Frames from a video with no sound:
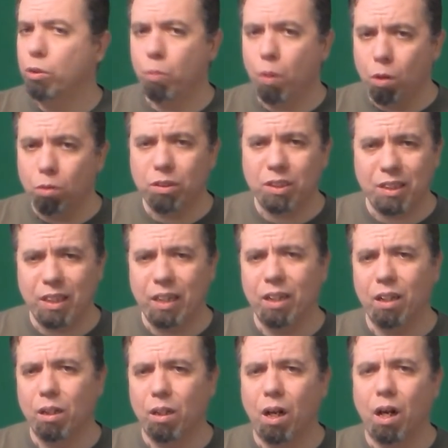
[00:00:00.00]
you won't see
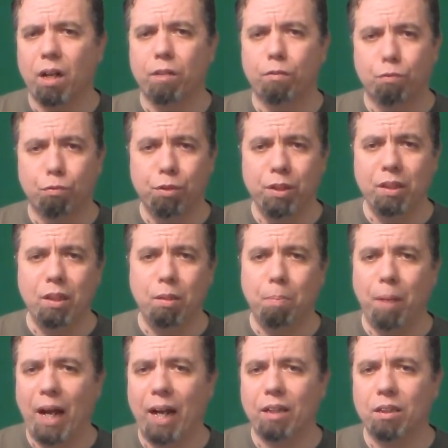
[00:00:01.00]
a lot of really
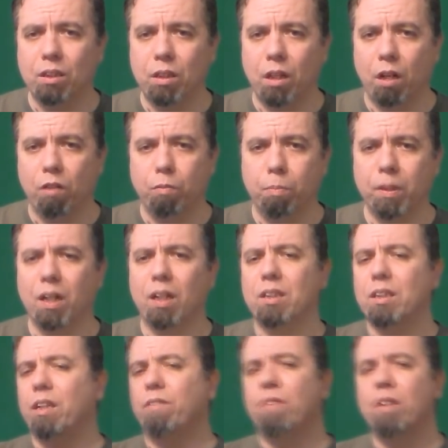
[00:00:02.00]
bad stuff,
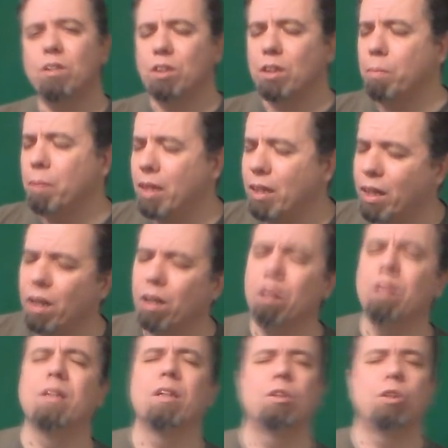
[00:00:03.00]
because if there's somebody there
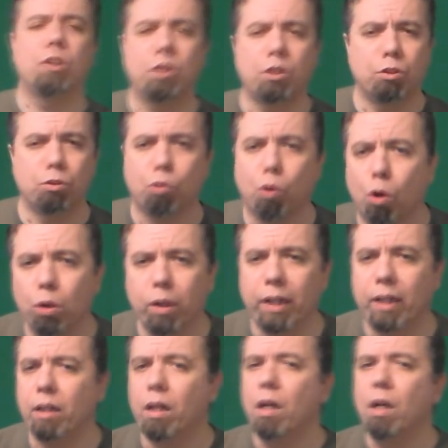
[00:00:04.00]
and they're just
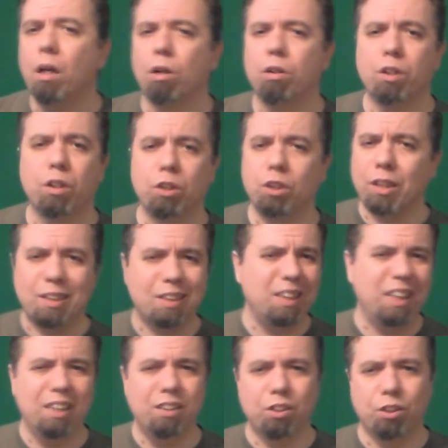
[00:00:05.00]
trolling or they're just
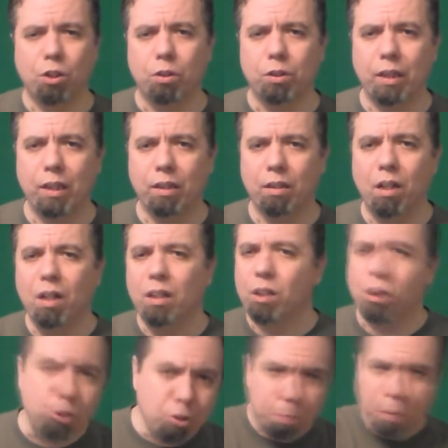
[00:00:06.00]
insulting,
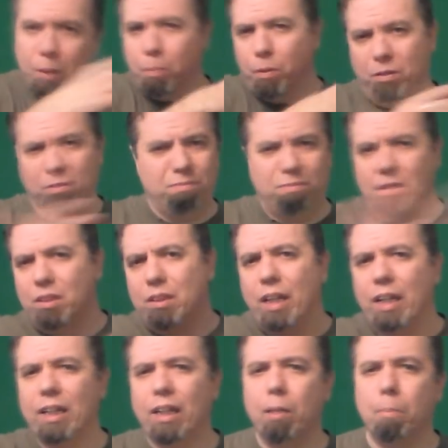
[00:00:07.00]
those people,
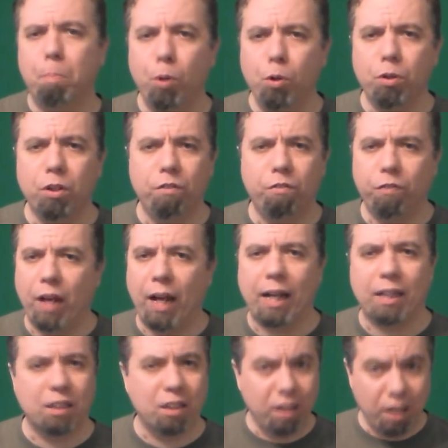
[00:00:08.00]
they get booted
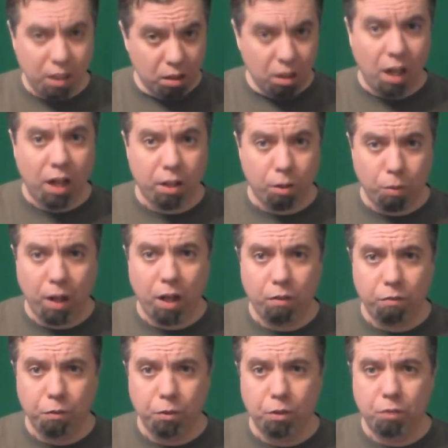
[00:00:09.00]
fast. They're not
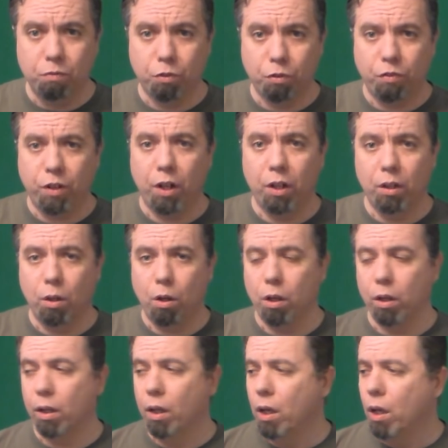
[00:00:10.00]
around for very
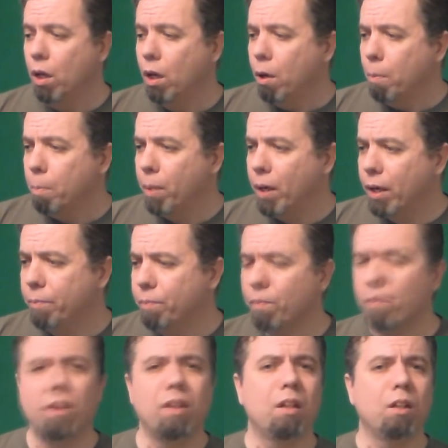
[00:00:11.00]
long. But
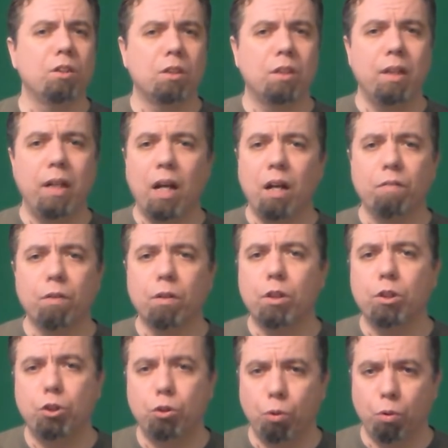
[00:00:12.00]
there's never
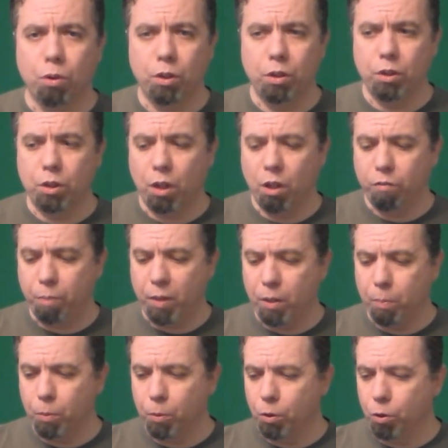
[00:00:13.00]
a shortage of
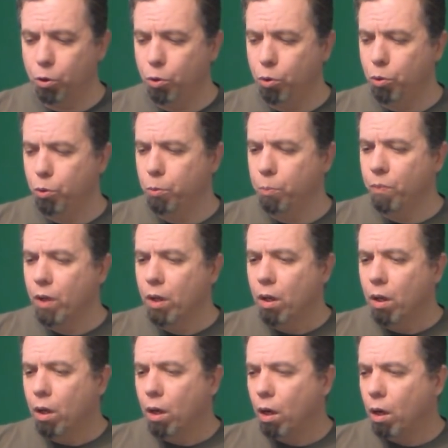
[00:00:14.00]
people who
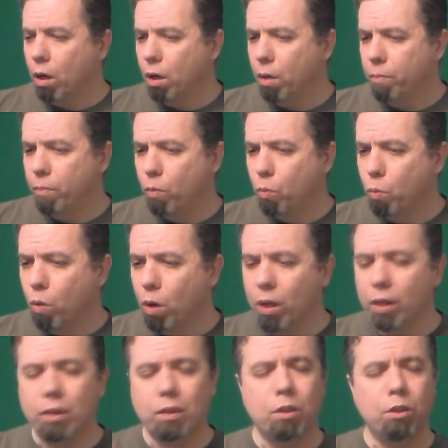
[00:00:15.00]

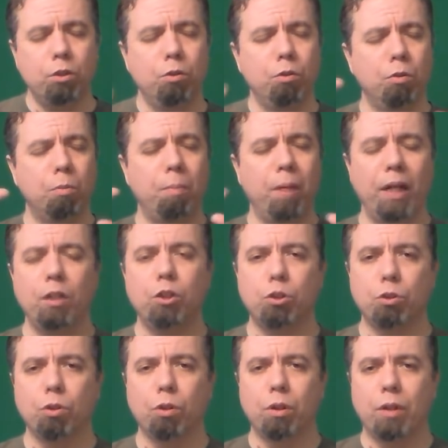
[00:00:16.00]
want to make
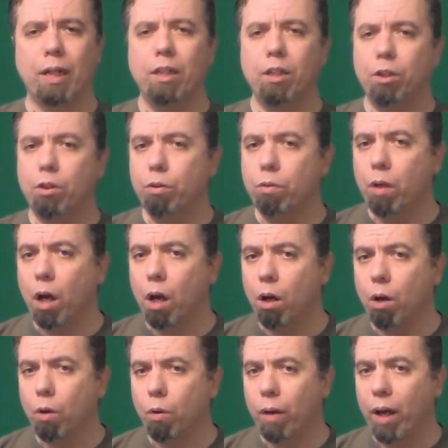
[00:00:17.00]
sure that you
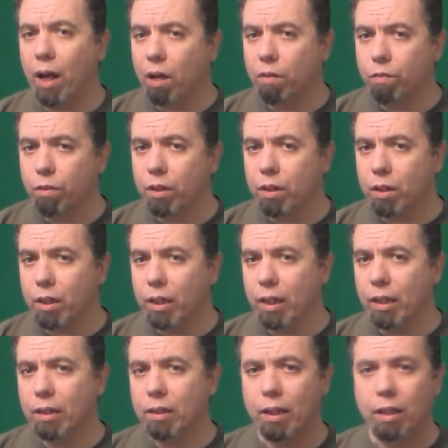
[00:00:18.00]
know
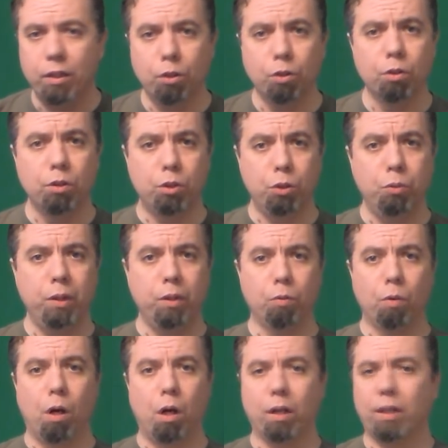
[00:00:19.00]
everything that you're doing
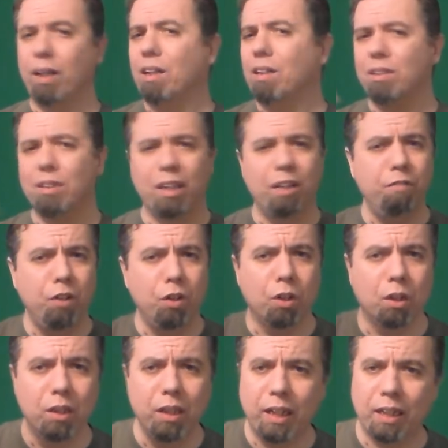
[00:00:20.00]
wrong. They'll give you a
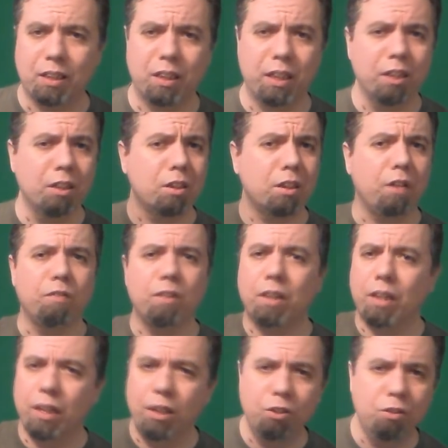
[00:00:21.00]
list. Here's
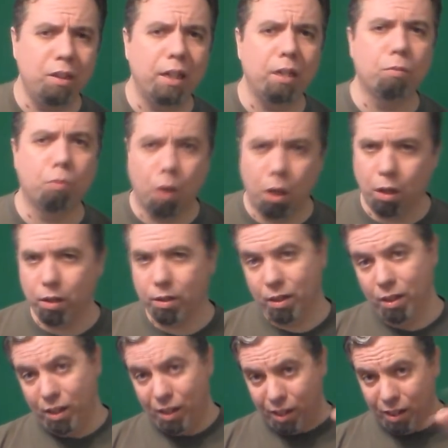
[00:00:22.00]
everything you did wrong
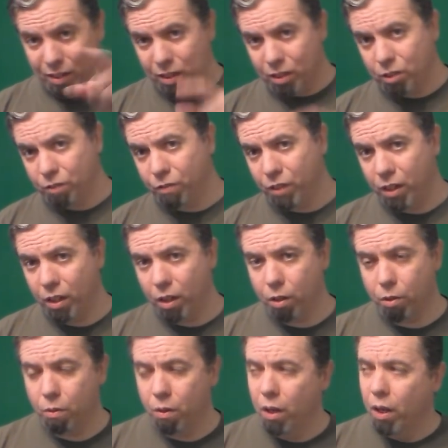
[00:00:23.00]
in this
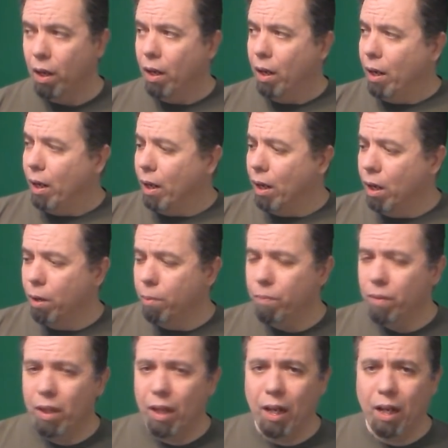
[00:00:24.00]
video.
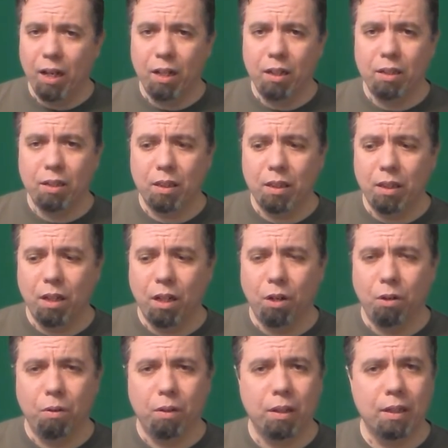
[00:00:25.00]
And, you
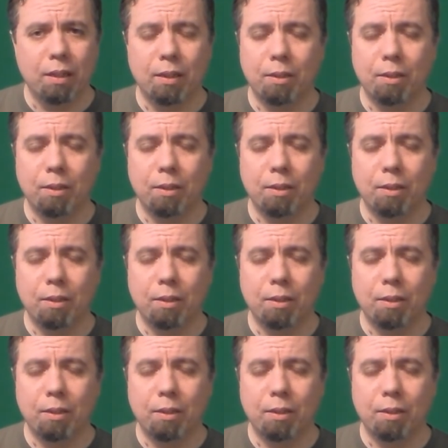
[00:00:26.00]
know,